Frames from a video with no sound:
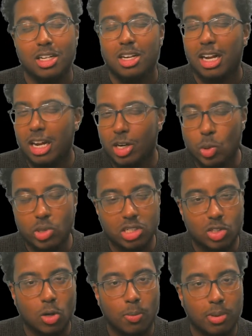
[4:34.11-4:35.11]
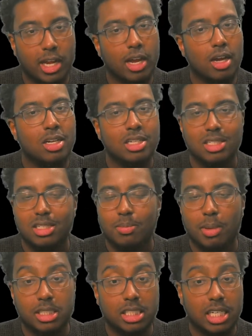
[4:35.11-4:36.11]
I know he's a top player,
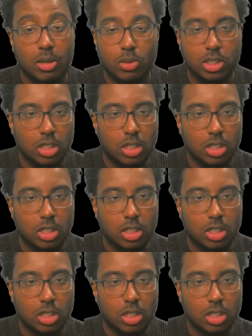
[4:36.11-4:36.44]
but today wasn't